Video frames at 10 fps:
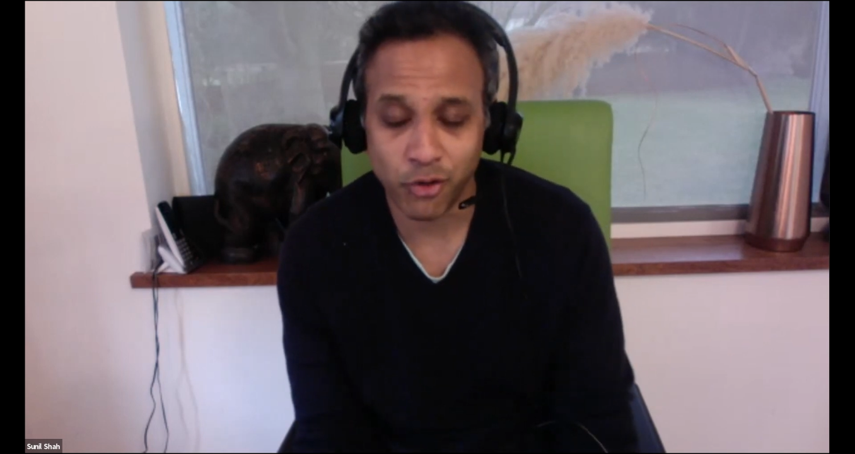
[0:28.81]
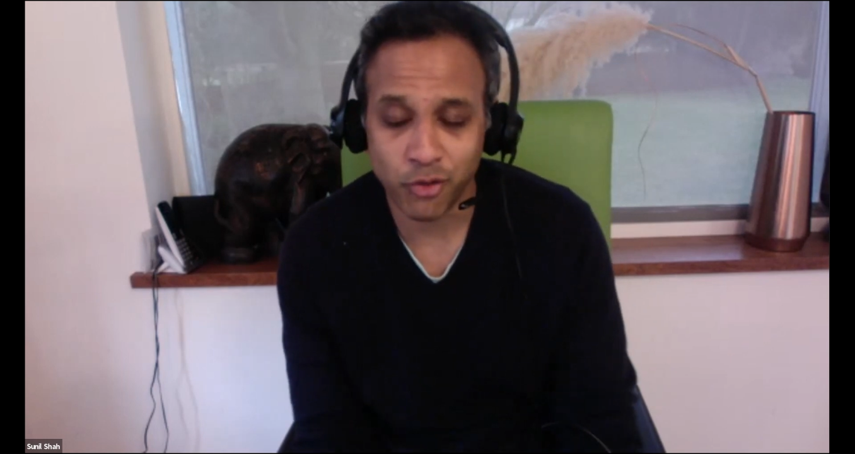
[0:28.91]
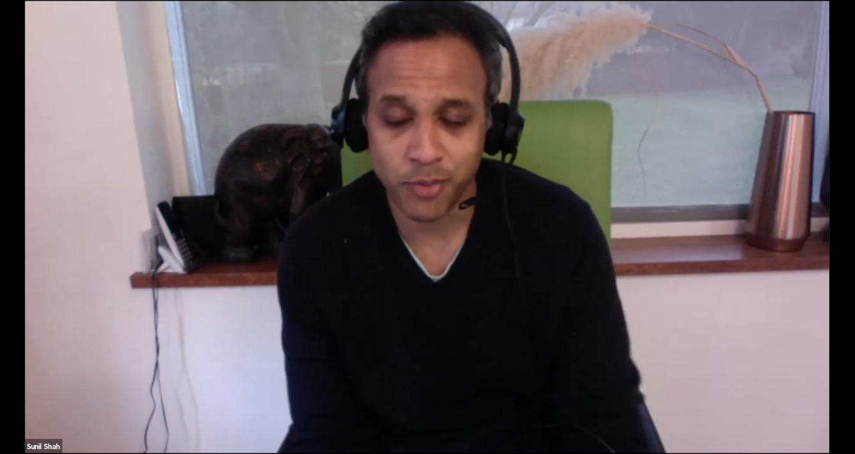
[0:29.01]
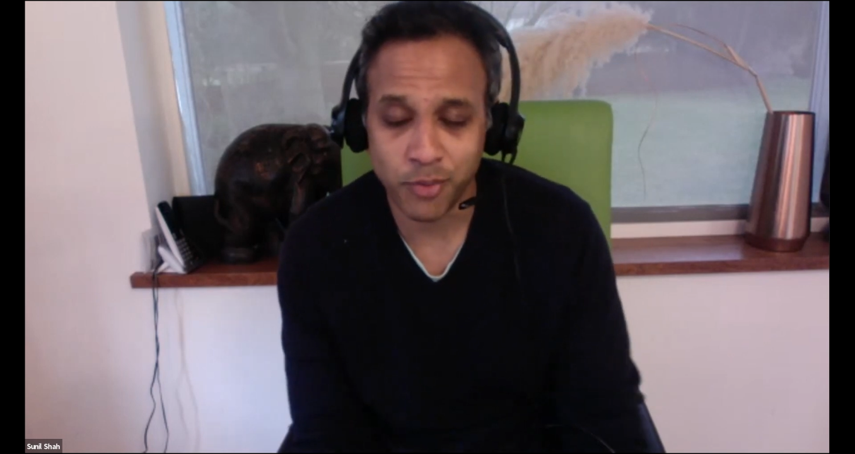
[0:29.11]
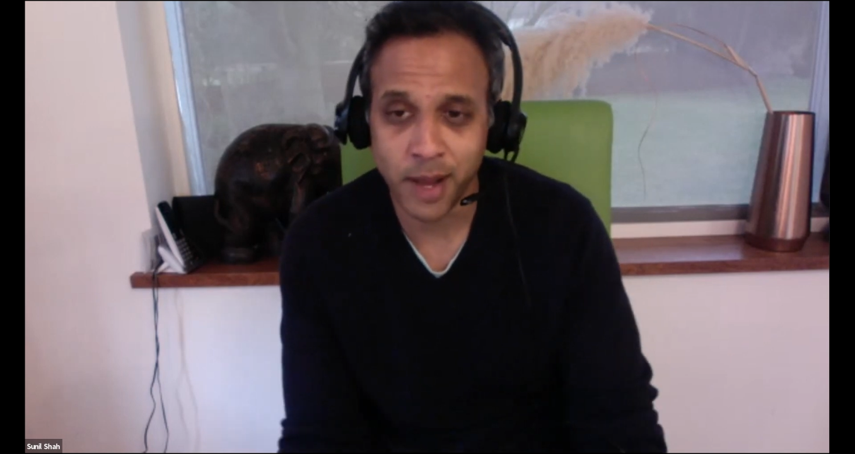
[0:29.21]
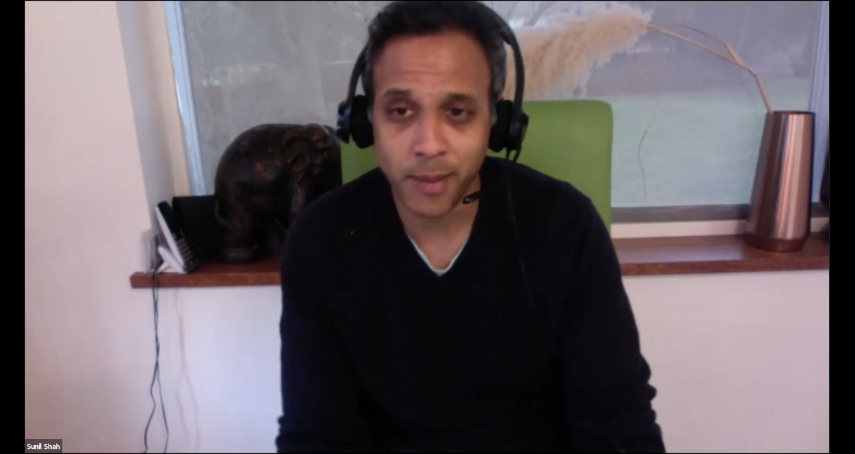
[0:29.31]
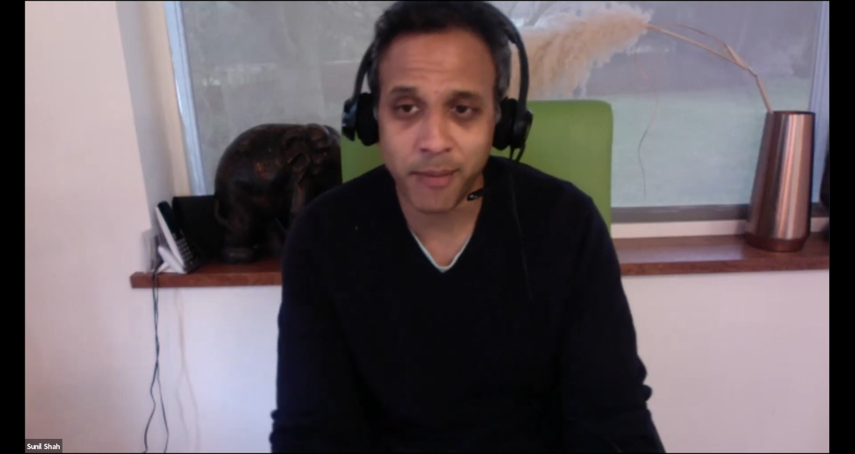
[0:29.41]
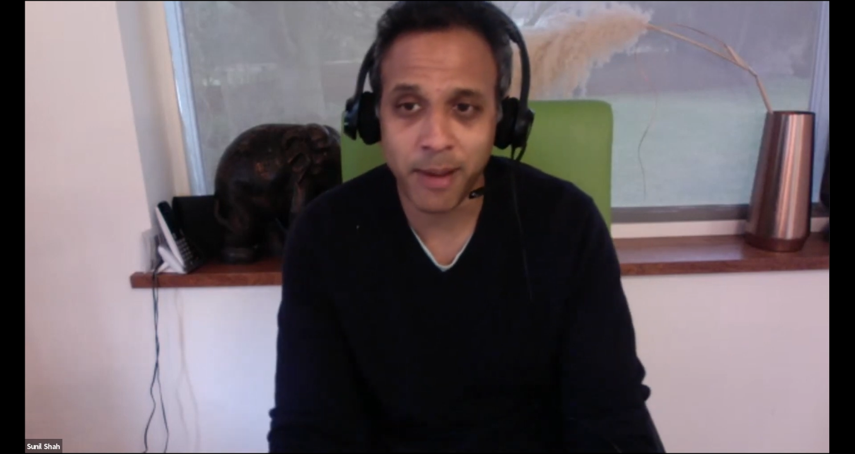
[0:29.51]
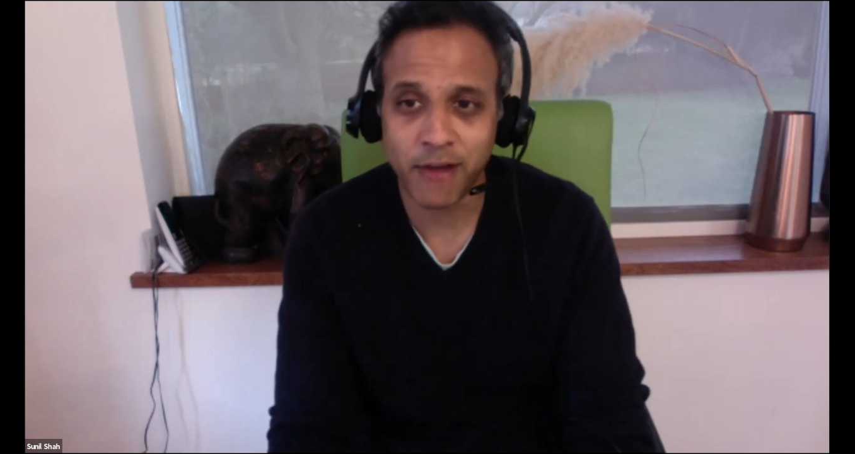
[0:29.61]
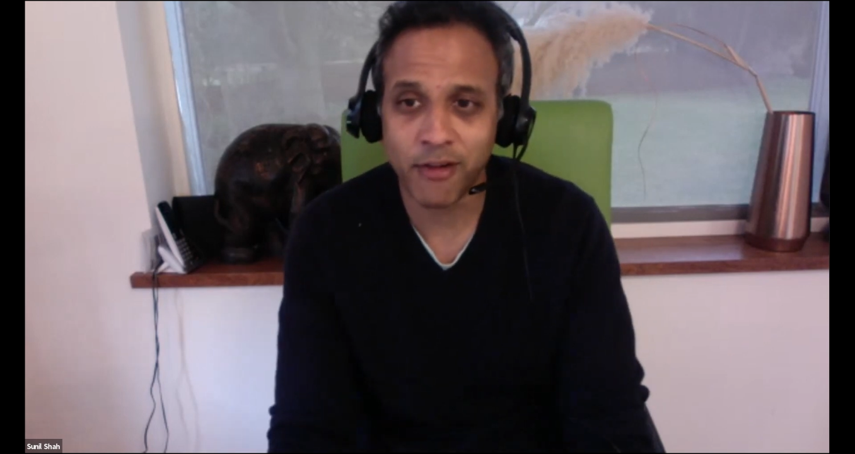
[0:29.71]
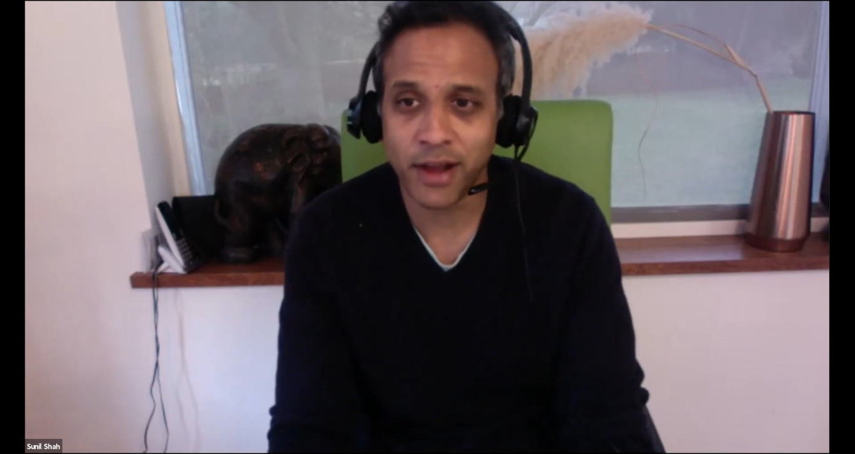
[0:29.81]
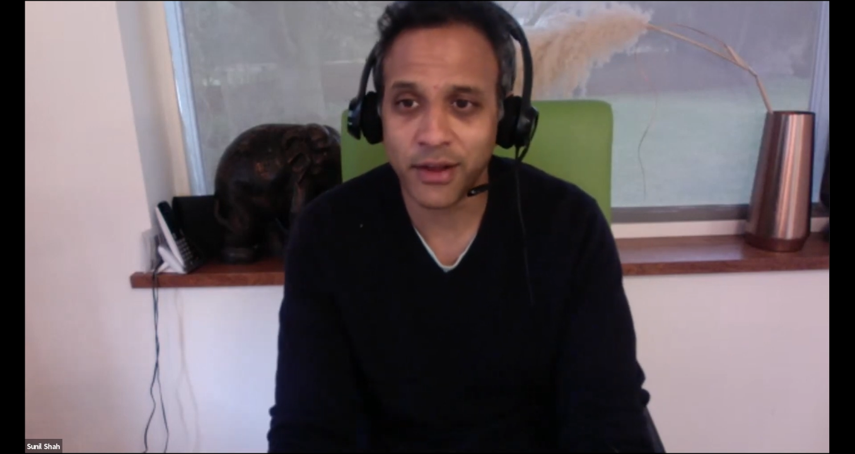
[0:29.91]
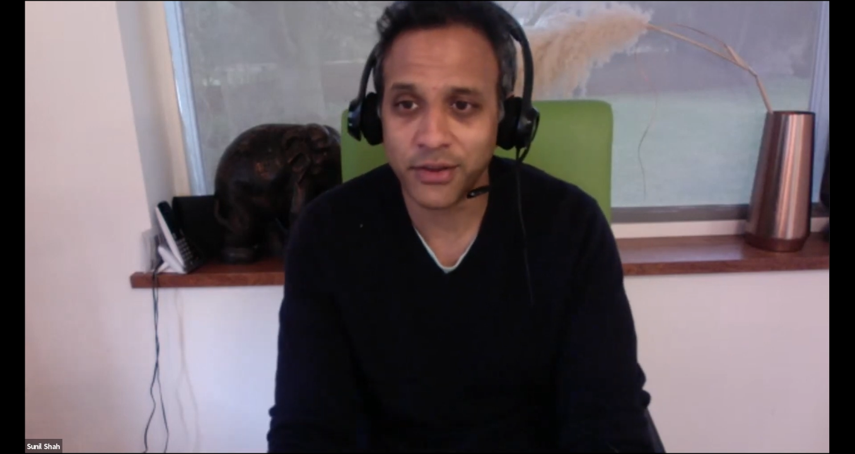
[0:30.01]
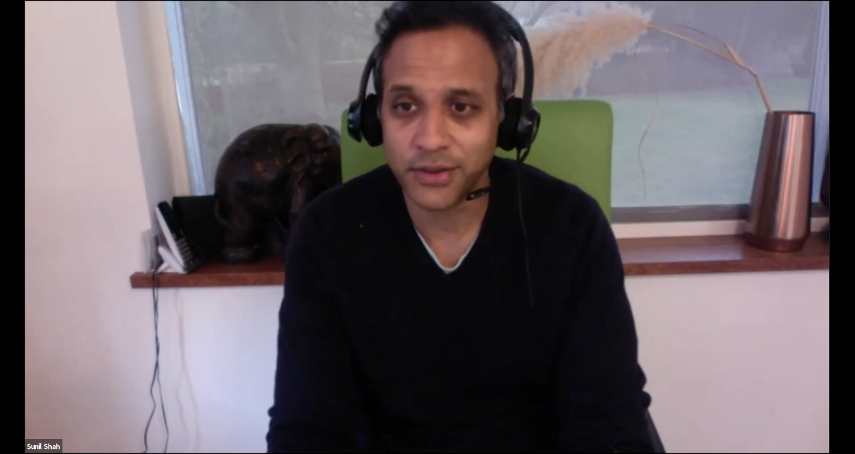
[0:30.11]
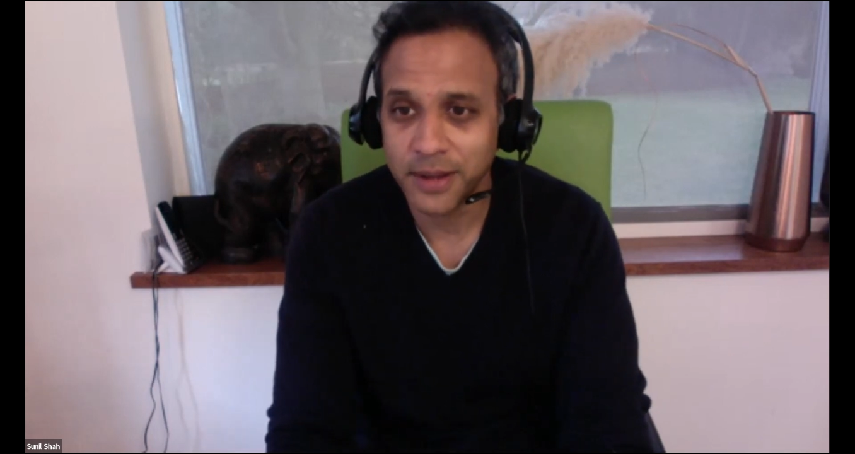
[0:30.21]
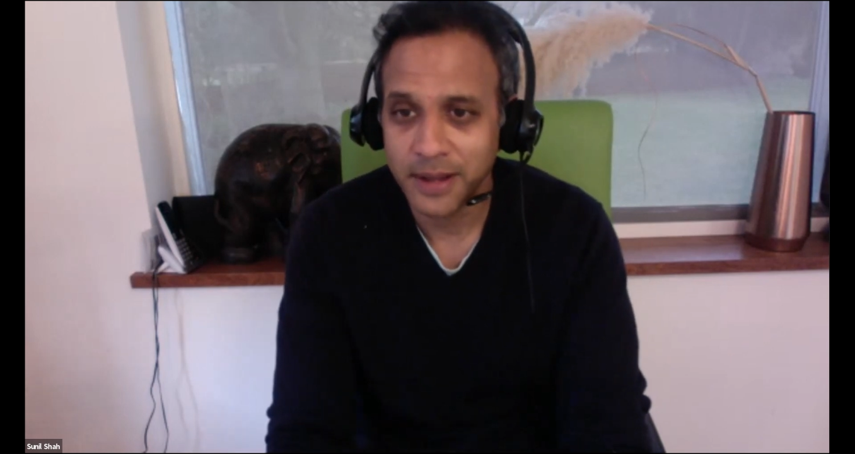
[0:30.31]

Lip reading: entrepreneur by background.